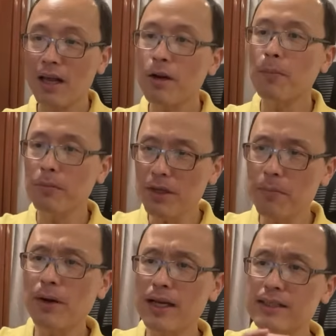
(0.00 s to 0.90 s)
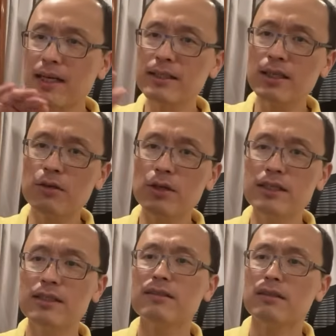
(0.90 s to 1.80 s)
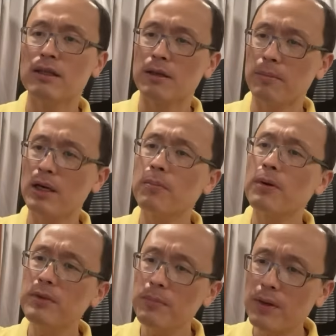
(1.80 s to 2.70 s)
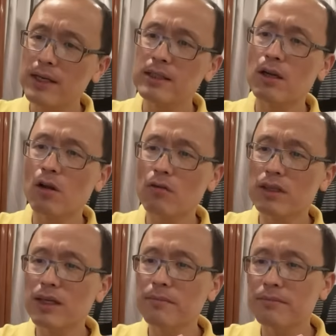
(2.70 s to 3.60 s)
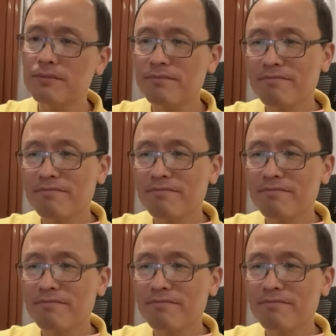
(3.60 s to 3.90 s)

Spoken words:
the property price does increase, but the property price in the long term